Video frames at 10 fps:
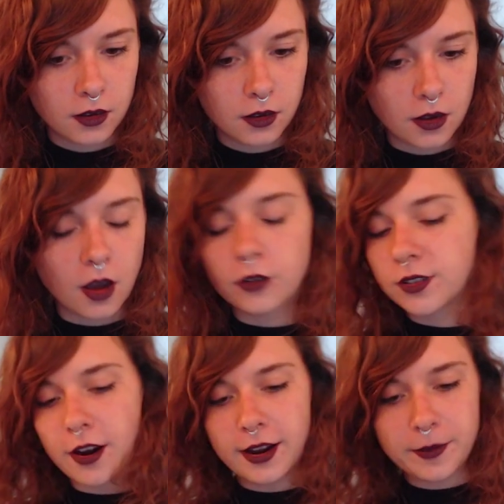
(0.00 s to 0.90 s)
Oh,
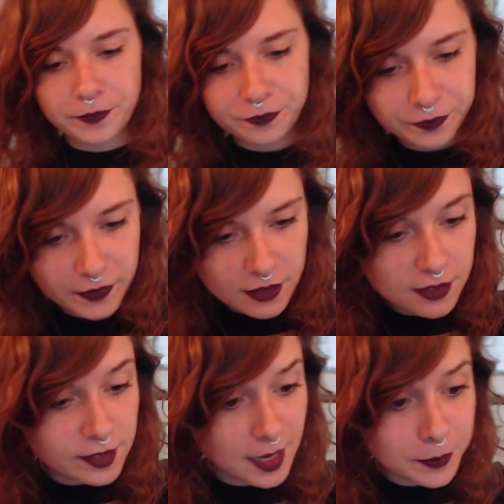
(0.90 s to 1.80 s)
sorry.
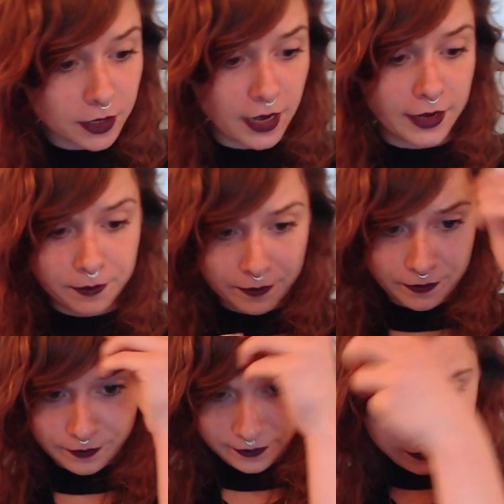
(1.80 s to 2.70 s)
Skipped a line.
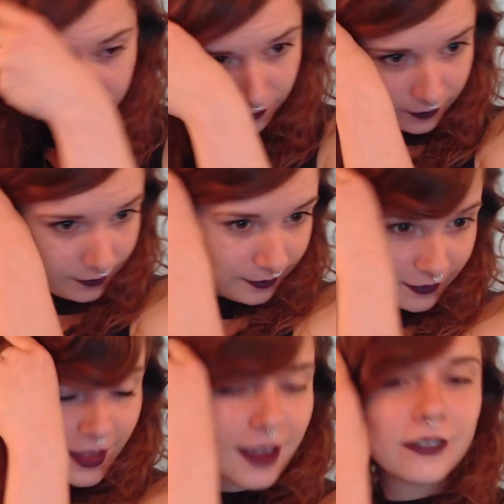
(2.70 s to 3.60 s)

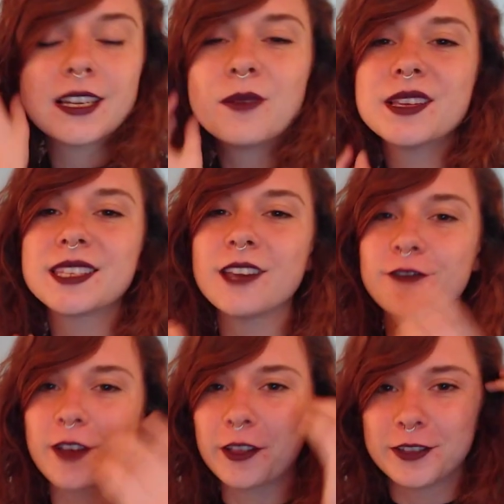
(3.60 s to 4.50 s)
Every time they say
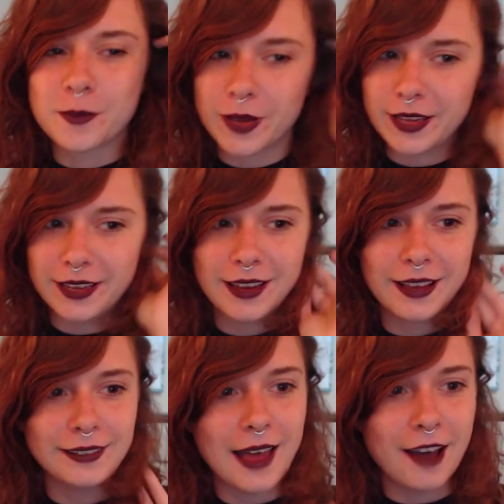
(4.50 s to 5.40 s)
fell in the pit, I
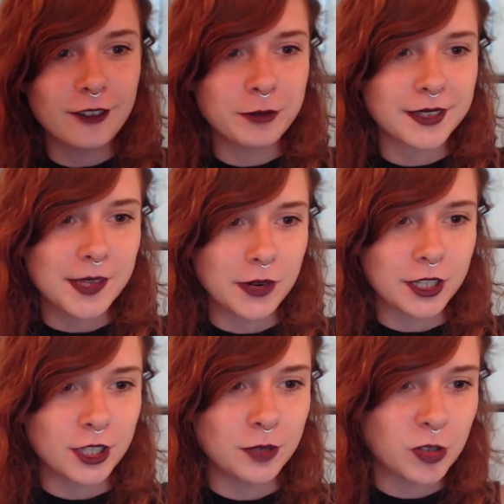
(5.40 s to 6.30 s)
laugh because I
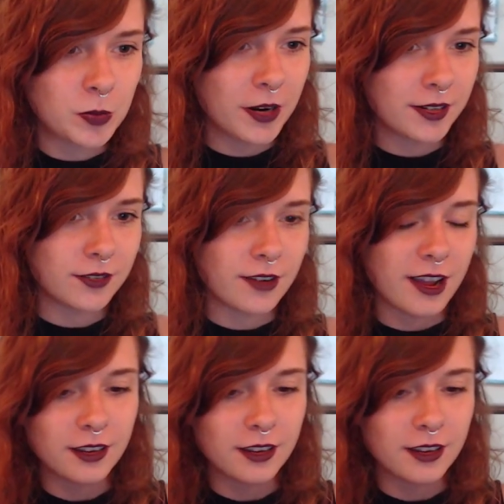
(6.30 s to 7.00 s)
watch too much Parks and Rec.